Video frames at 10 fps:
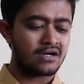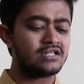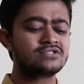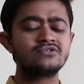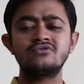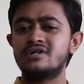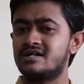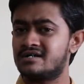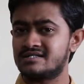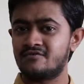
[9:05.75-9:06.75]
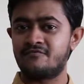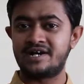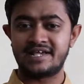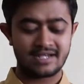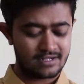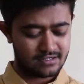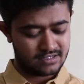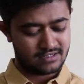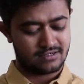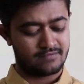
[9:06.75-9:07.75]
Also the fitting,
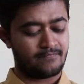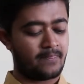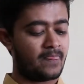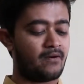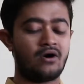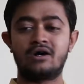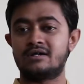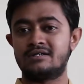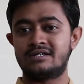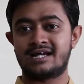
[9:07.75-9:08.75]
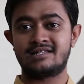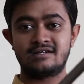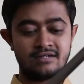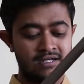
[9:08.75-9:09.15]
or rather